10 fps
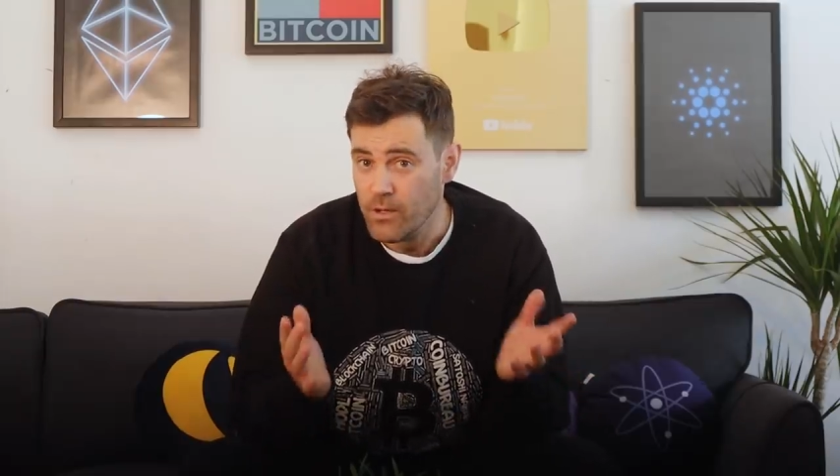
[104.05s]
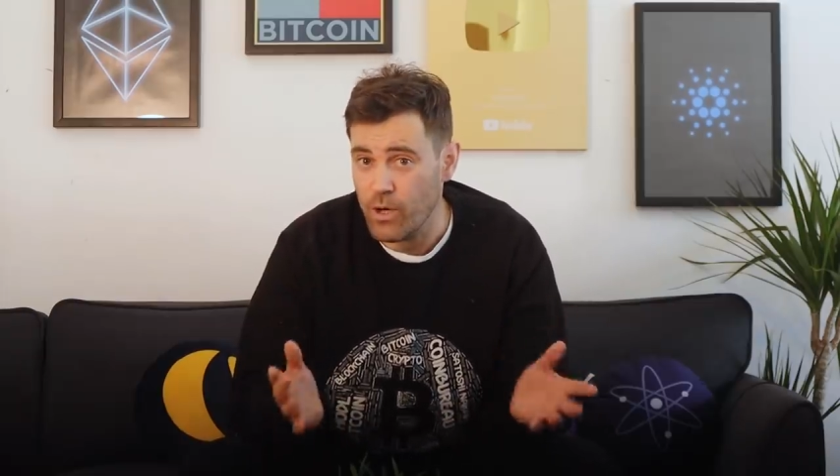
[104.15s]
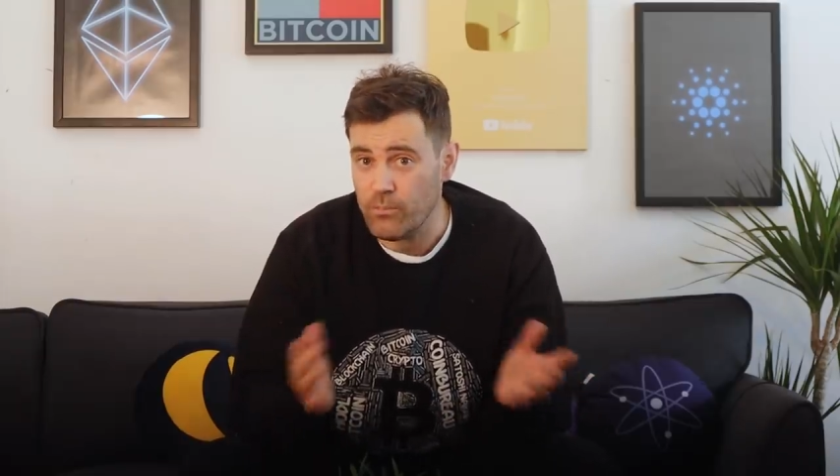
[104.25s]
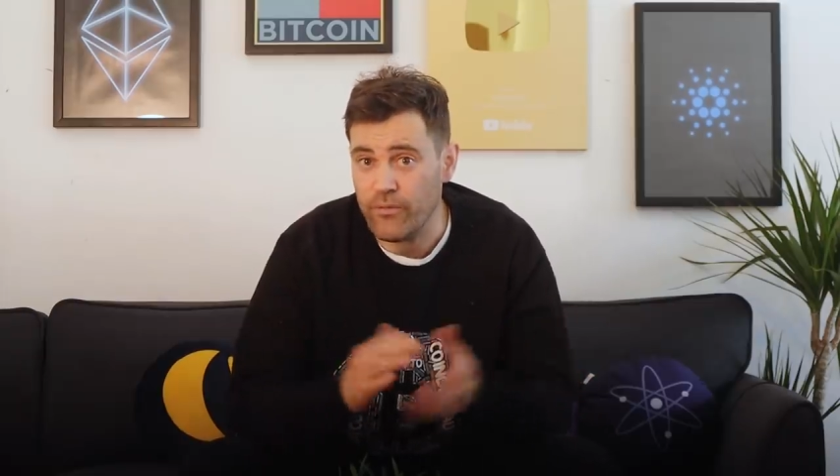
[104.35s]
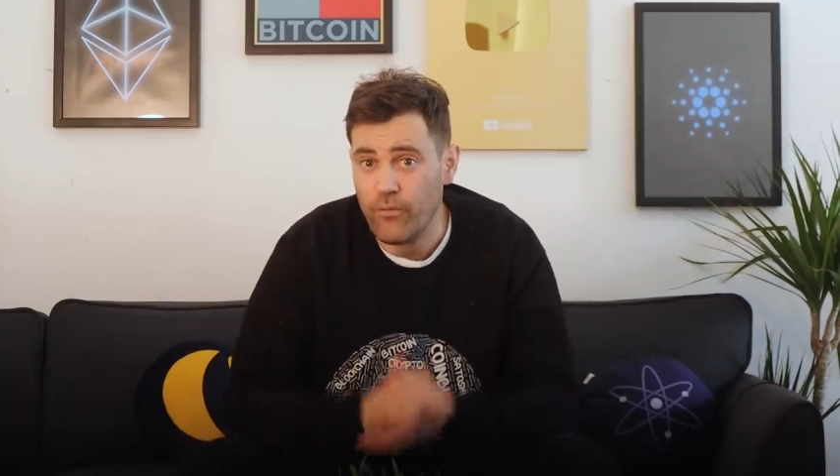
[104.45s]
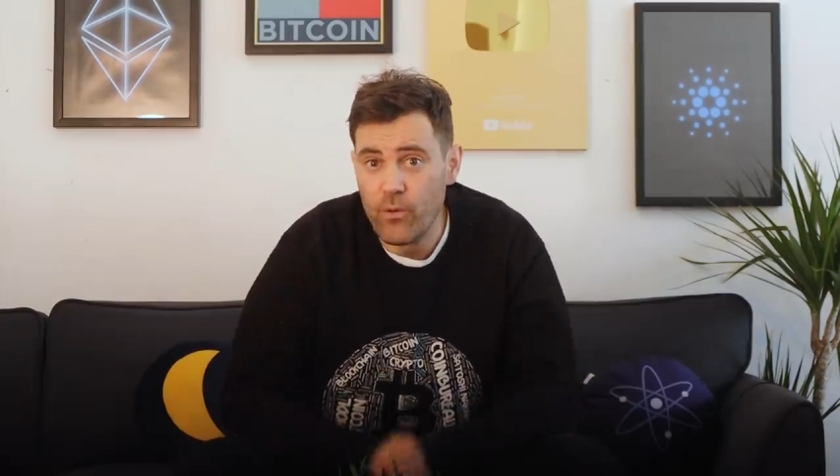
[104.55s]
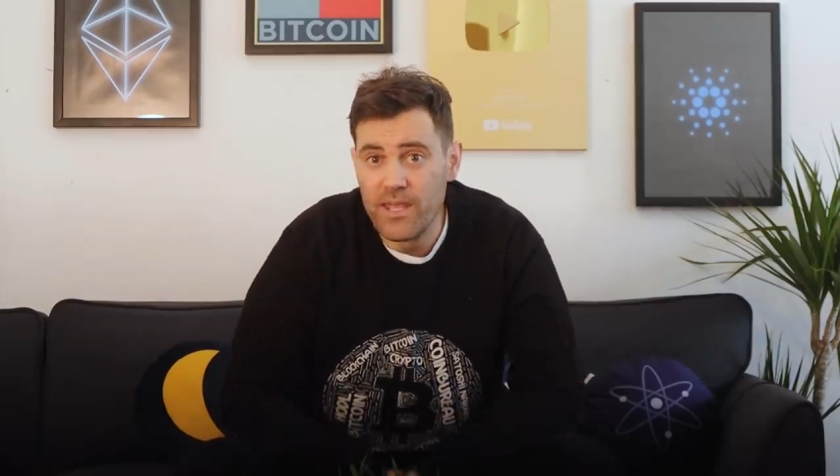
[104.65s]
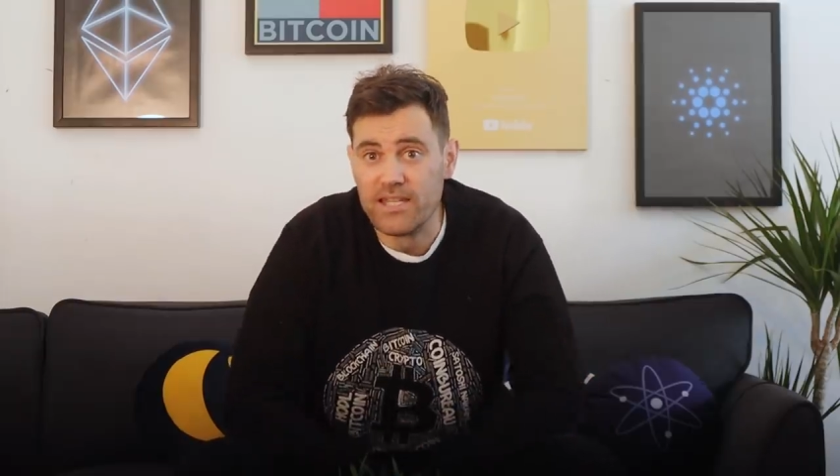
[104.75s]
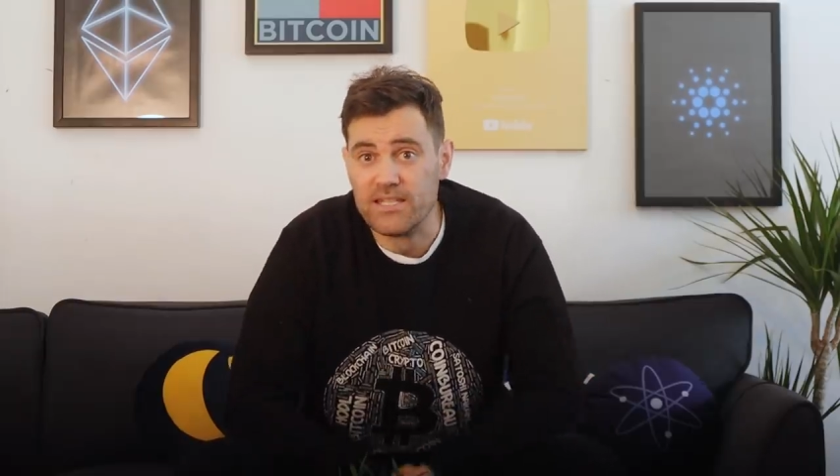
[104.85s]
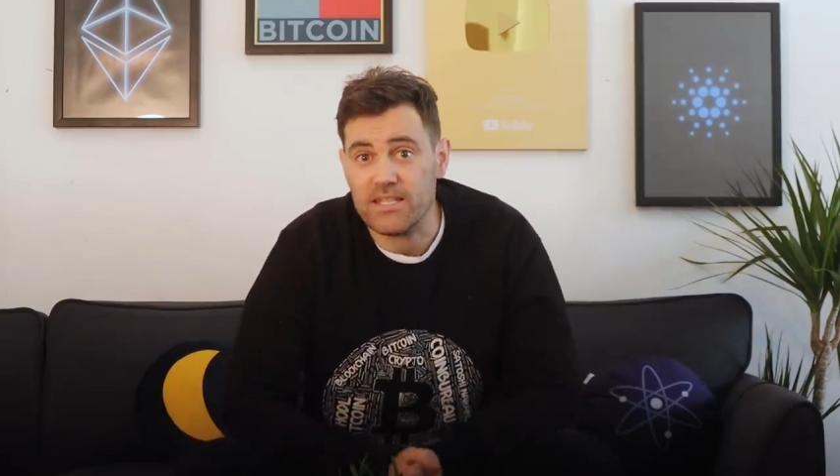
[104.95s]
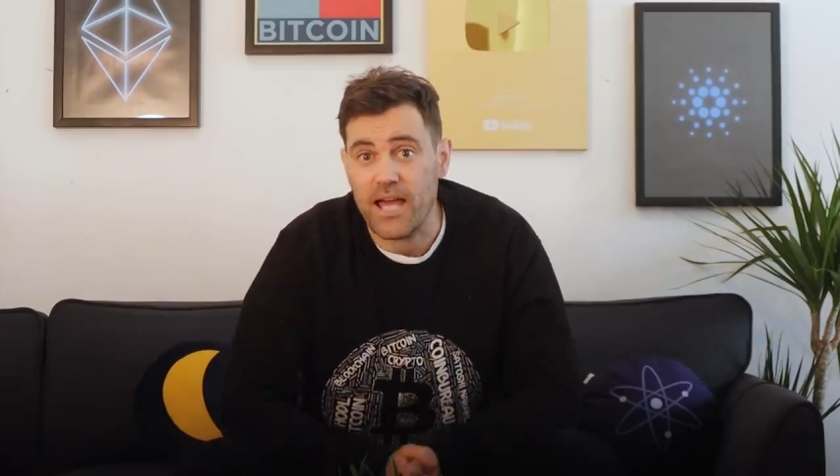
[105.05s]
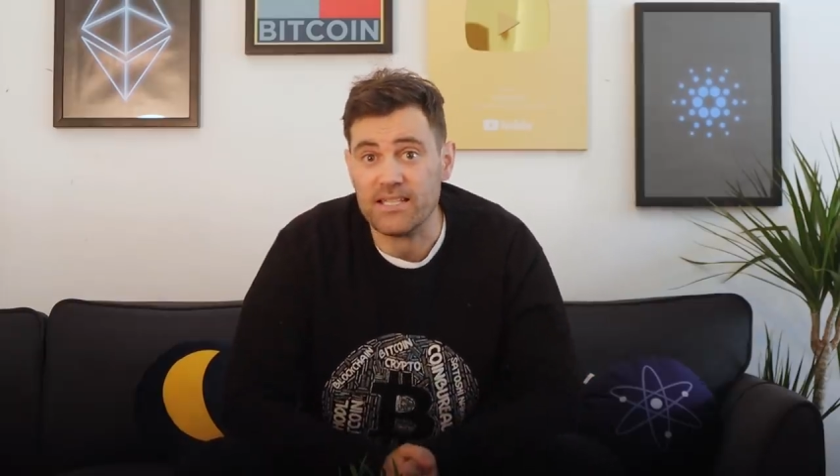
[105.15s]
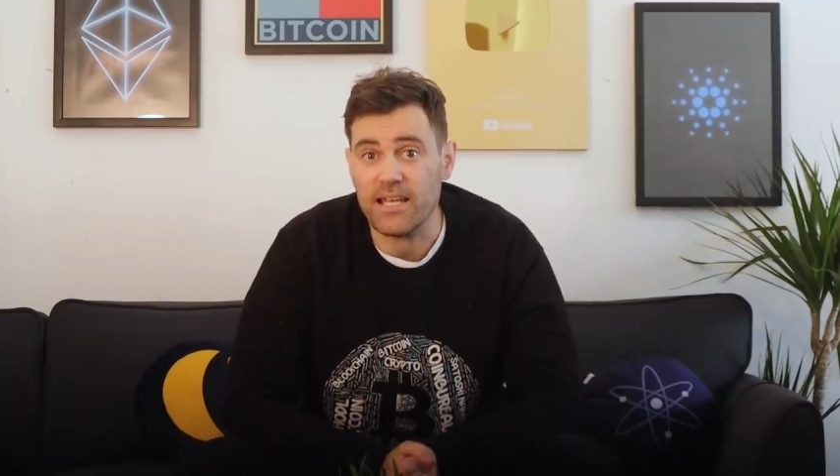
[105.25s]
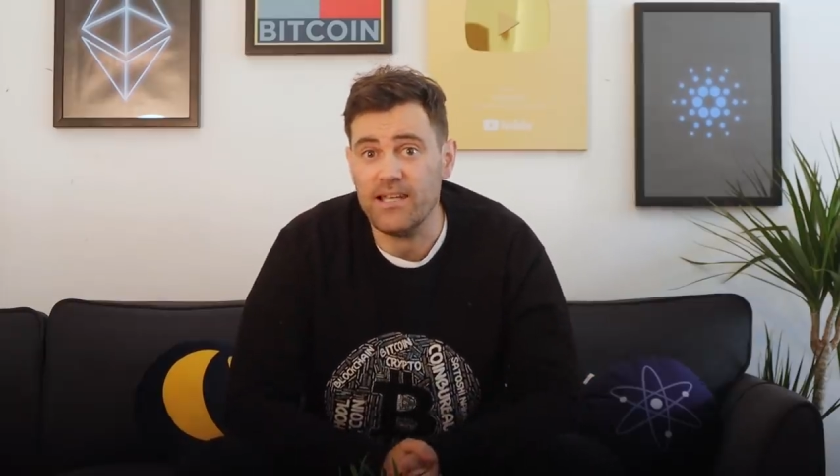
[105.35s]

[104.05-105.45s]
Well, before we get into that,